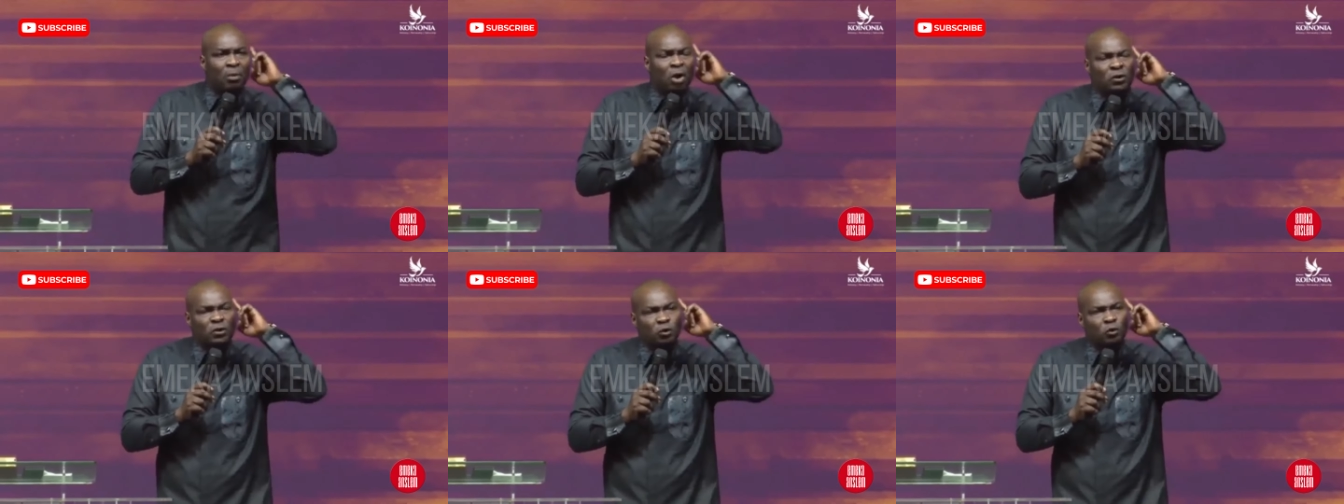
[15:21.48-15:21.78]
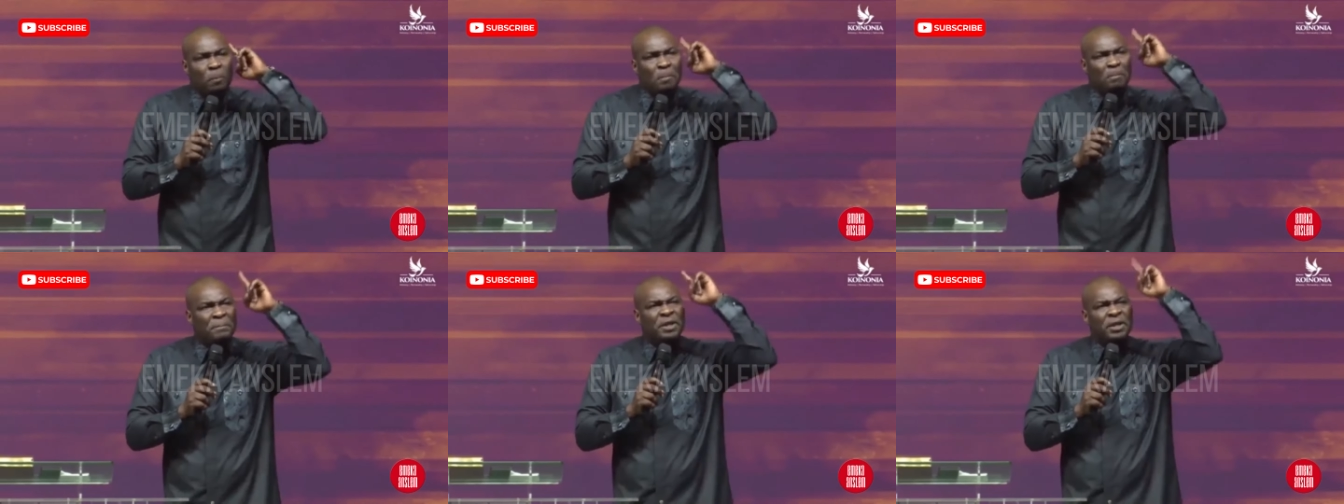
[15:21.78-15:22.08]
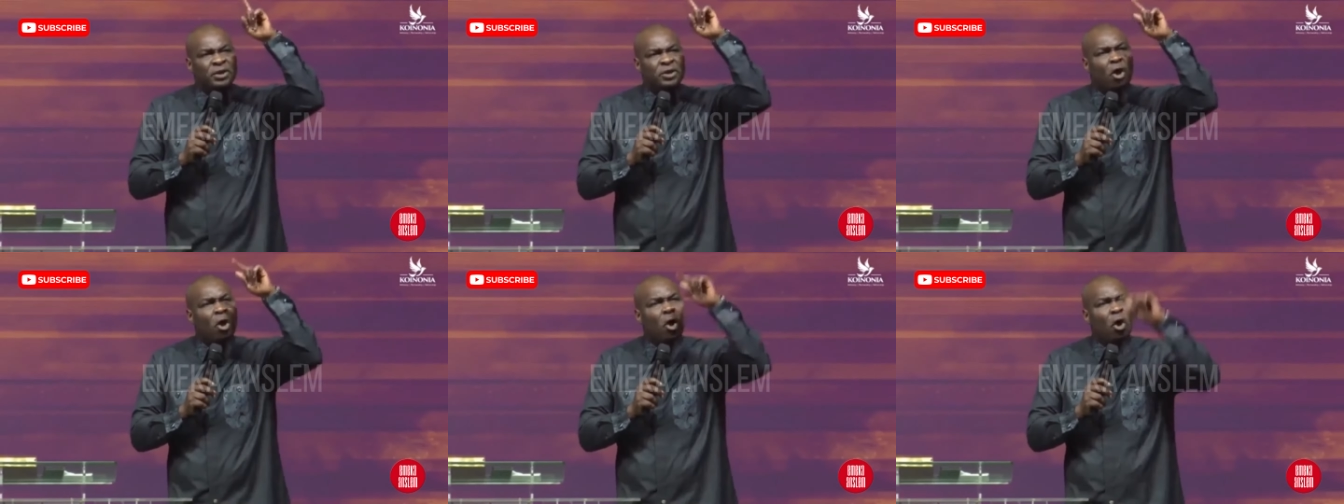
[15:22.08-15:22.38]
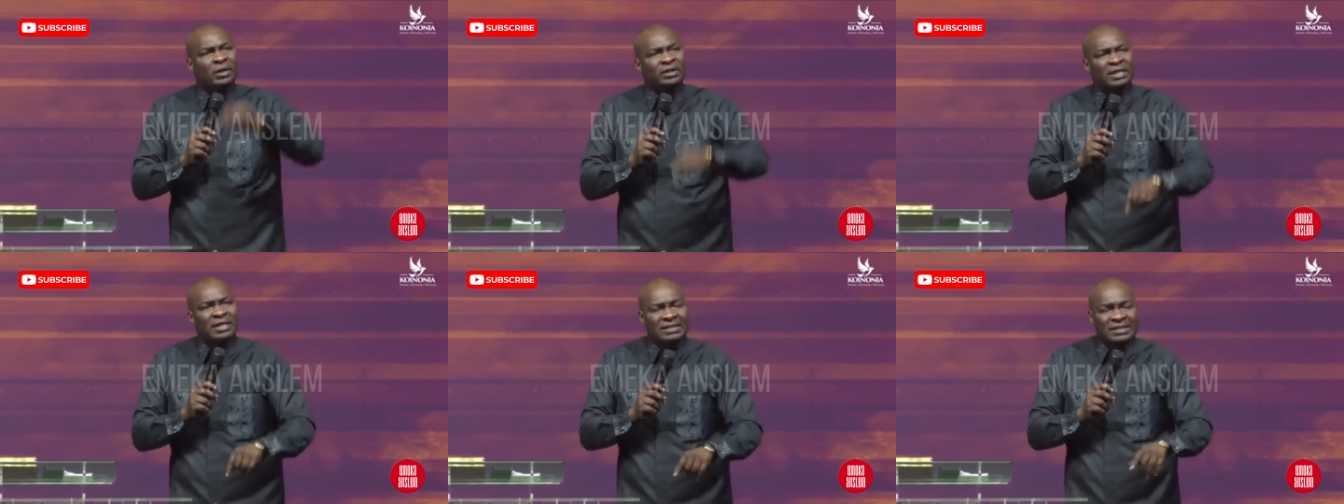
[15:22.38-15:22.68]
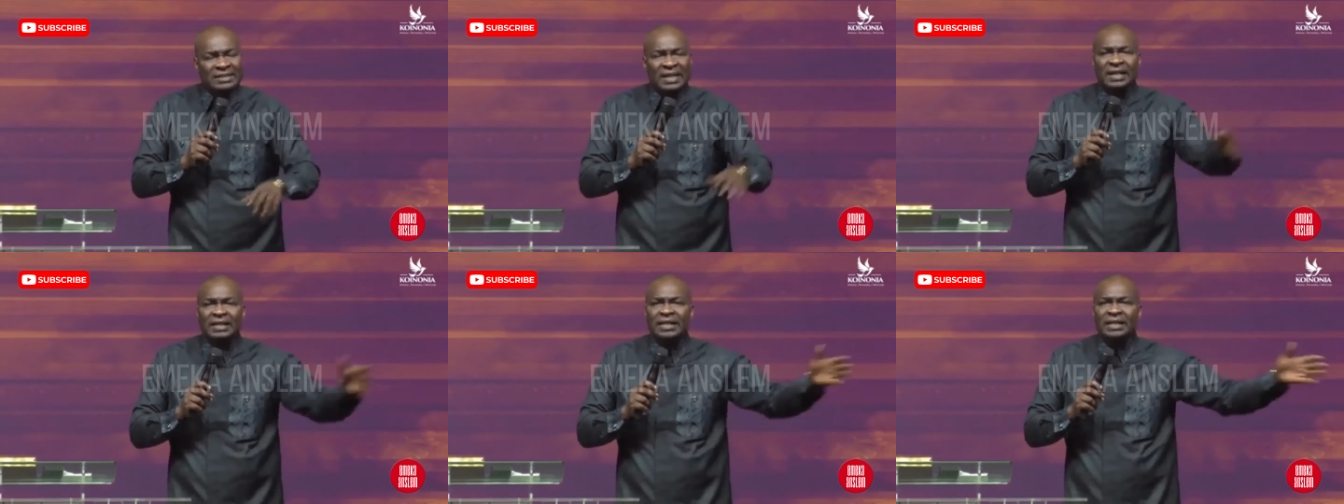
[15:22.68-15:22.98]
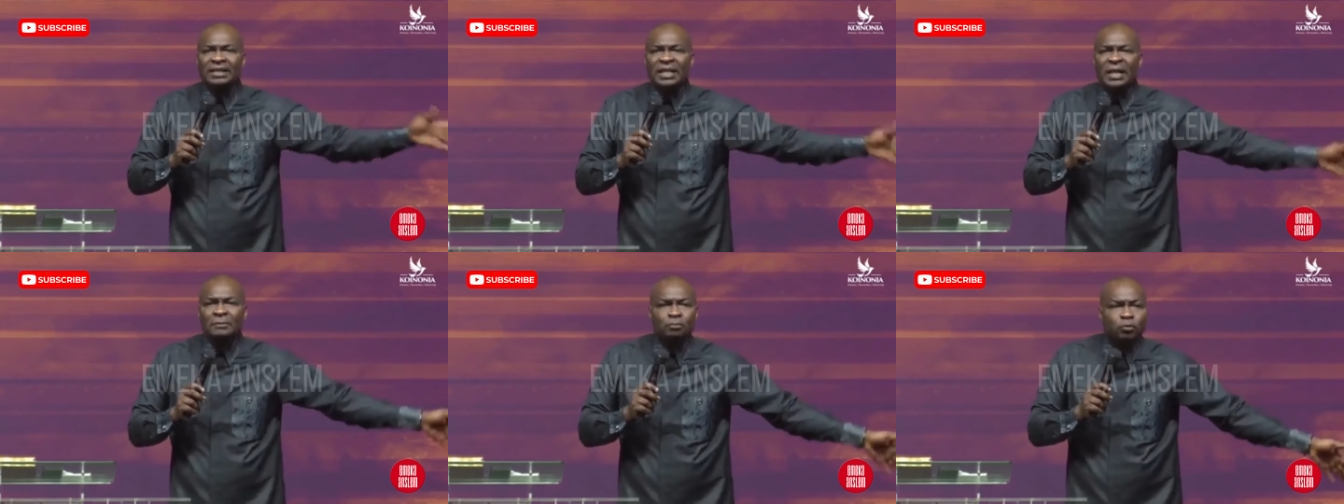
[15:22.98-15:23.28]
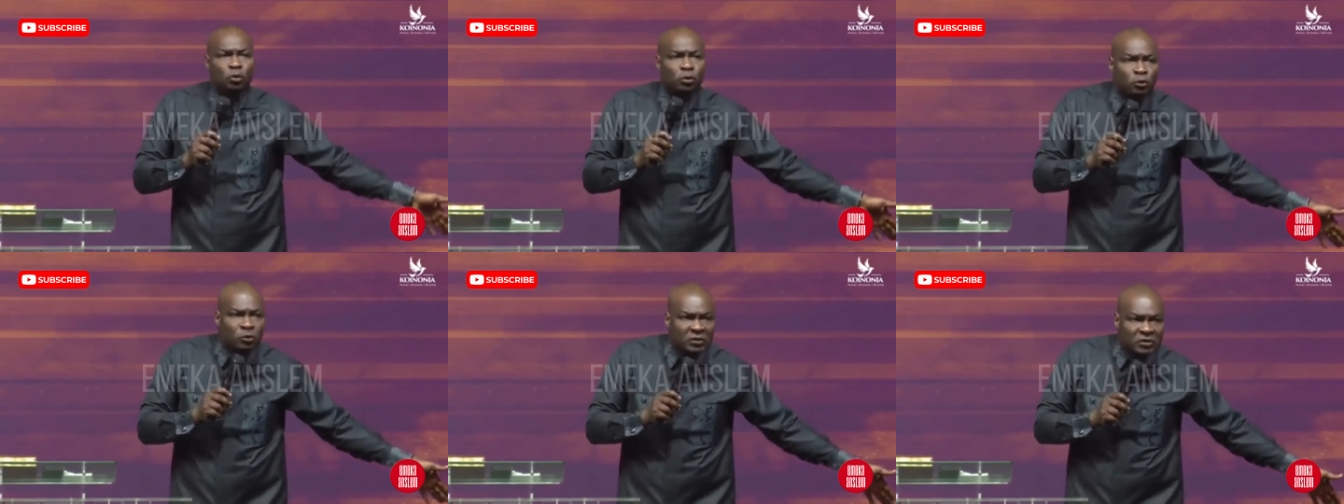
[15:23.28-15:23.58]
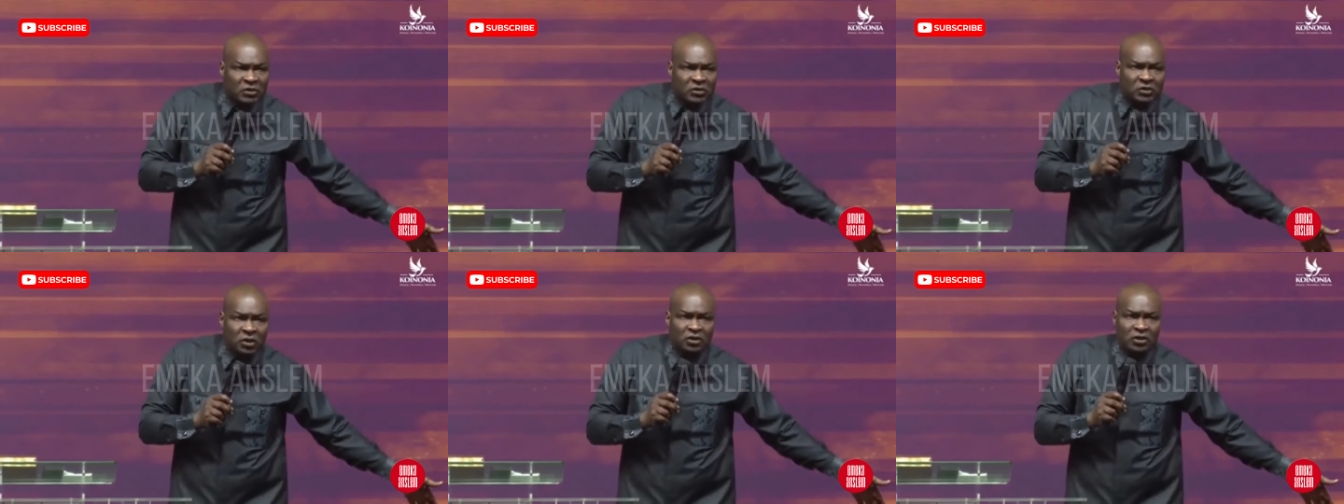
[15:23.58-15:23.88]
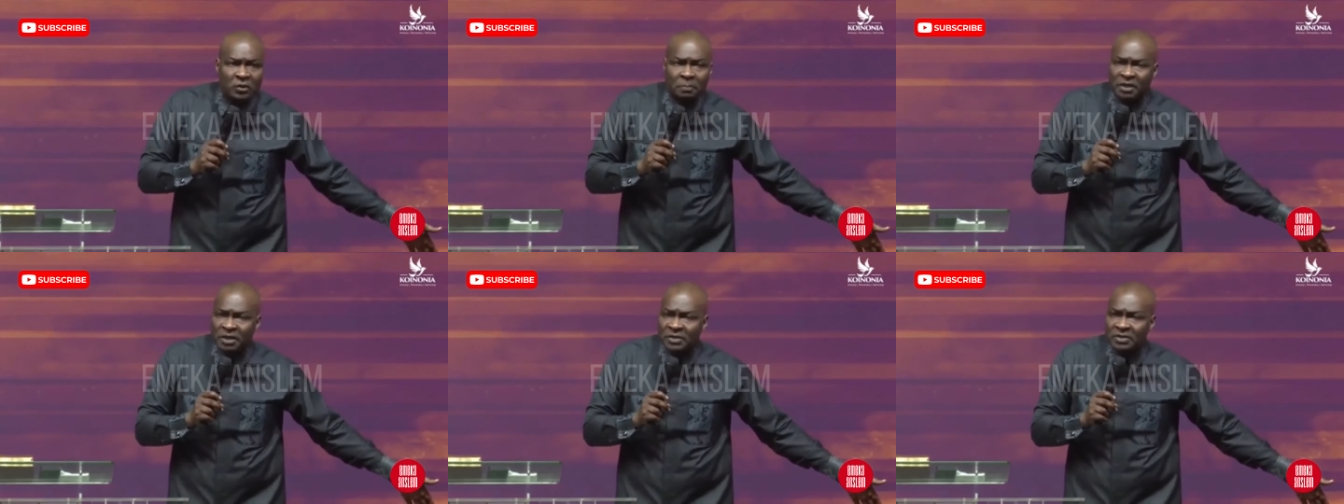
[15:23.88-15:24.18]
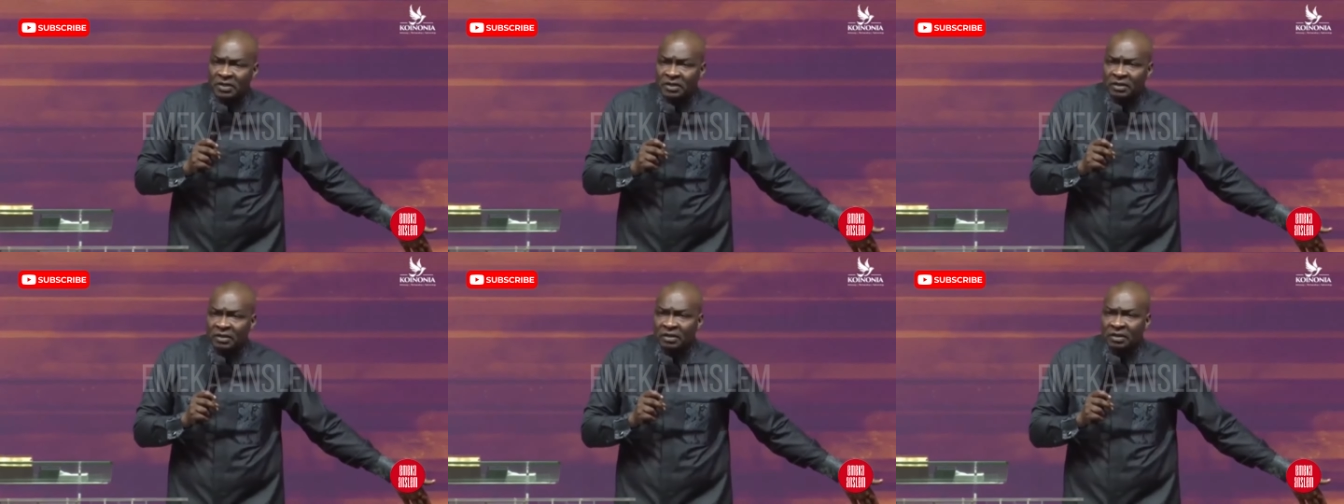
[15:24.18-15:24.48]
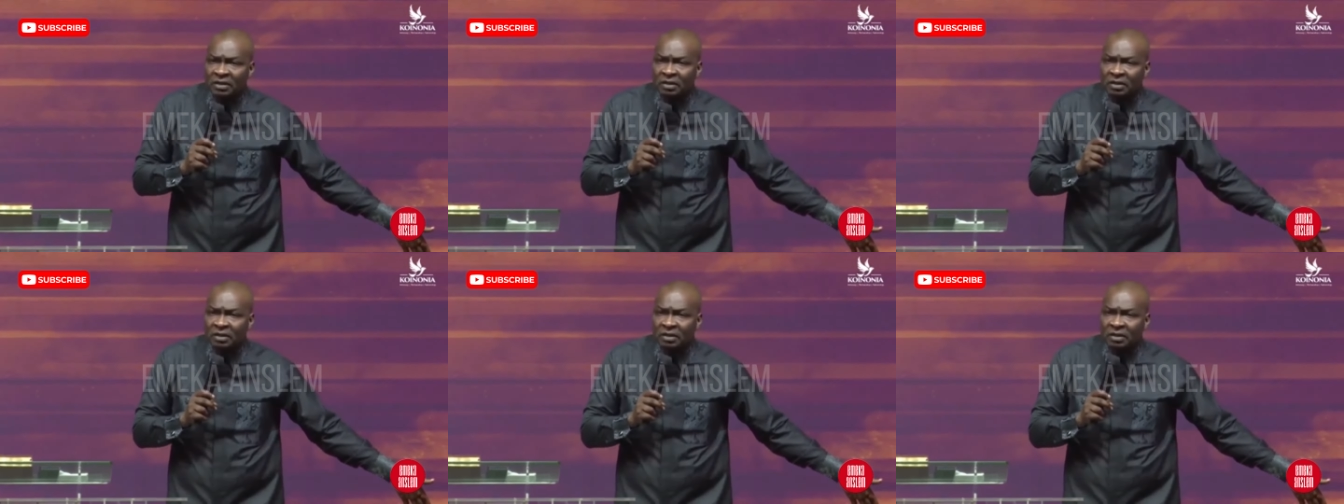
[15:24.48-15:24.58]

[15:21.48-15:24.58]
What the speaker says: superior understanding that produces such a person.